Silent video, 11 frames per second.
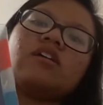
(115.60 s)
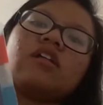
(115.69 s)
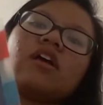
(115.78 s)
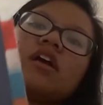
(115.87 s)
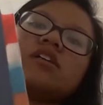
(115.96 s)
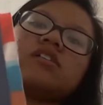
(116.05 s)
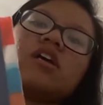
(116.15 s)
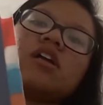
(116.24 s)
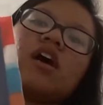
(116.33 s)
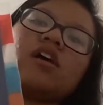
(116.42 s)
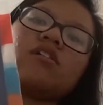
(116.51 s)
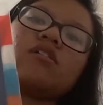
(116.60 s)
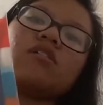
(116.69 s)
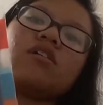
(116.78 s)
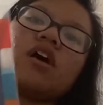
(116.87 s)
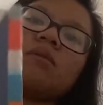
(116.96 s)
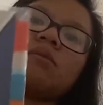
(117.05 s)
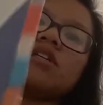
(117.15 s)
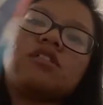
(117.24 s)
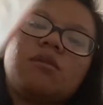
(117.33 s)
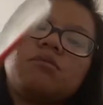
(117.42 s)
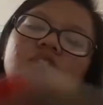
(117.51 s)
like I said I don't know how many
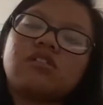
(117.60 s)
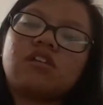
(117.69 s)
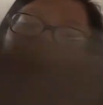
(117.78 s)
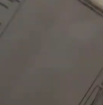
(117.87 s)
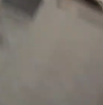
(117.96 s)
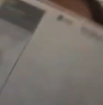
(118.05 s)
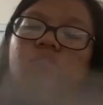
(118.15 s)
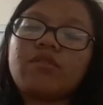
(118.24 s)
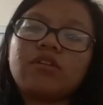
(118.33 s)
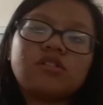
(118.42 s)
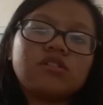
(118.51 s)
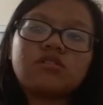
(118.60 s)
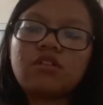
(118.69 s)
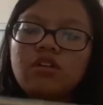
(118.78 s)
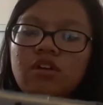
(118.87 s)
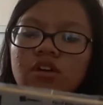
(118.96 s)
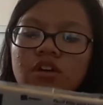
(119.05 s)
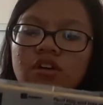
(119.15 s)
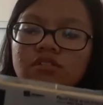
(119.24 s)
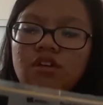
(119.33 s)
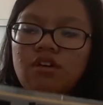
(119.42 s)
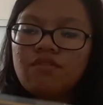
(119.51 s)
subjects I'll be having whether six or
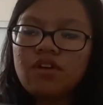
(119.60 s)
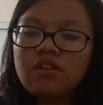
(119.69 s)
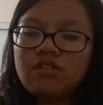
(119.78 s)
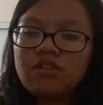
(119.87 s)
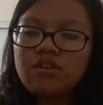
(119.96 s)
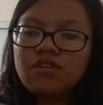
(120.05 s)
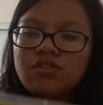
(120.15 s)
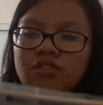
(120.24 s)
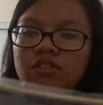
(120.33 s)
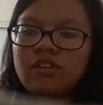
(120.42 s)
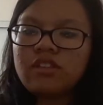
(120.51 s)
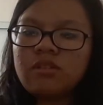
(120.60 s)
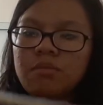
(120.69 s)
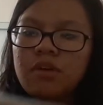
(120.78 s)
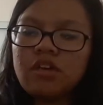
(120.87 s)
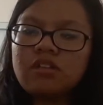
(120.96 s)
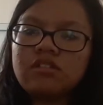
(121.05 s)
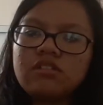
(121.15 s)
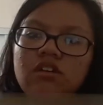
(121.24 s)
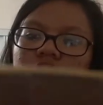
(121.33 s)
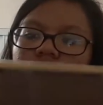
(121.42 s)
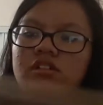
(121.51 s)
seven so it depends
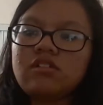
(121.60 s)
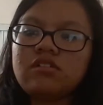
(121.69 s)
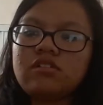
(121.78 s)
on